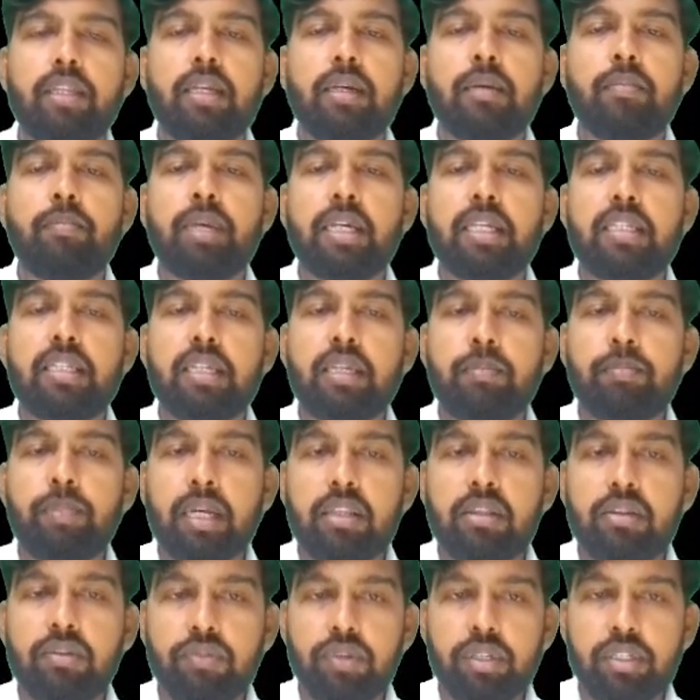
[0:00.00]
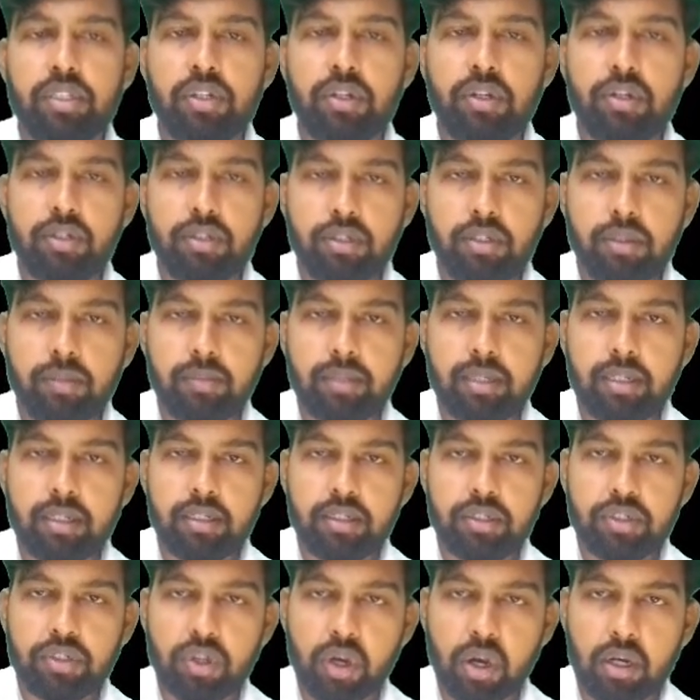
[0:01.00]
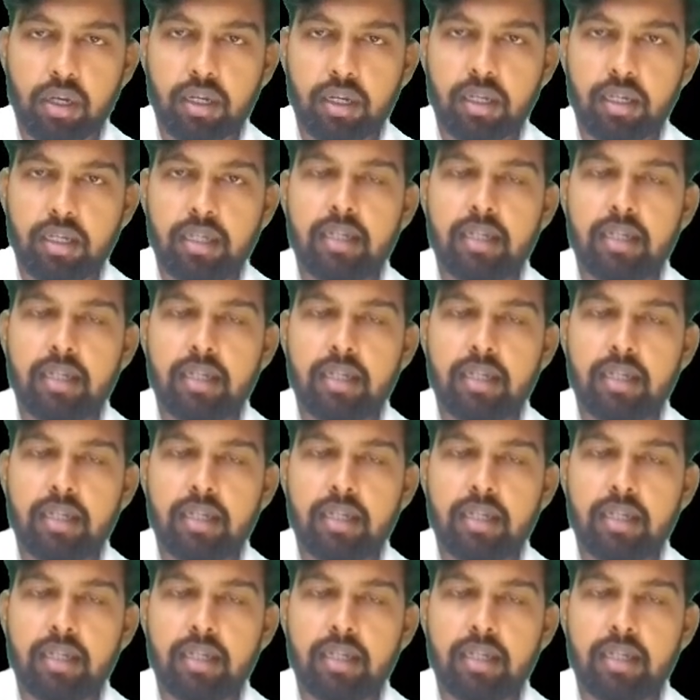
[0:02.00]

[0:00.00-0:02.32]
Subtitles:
basic pathophysiology of the shock,